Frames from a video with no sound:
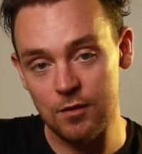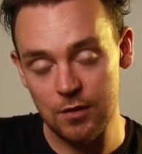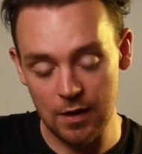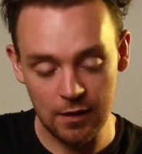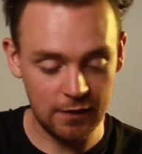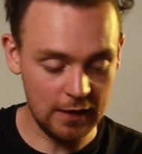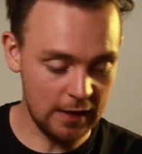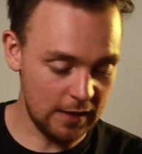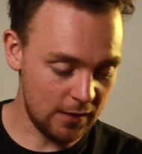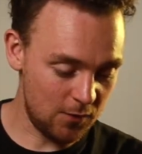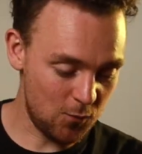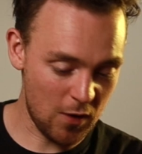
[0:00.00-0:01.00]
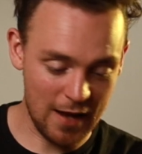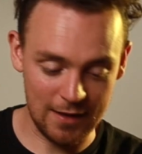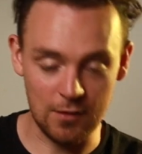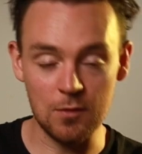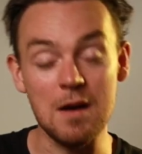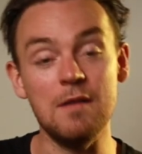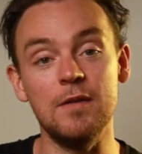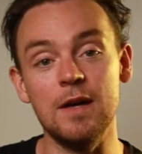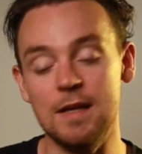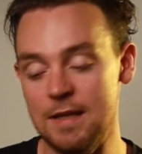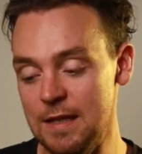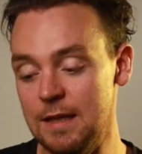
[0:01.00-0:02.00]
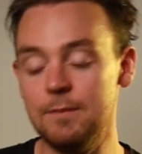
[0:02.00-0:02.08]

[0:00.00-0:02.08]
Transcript: dirty and wet or whatever.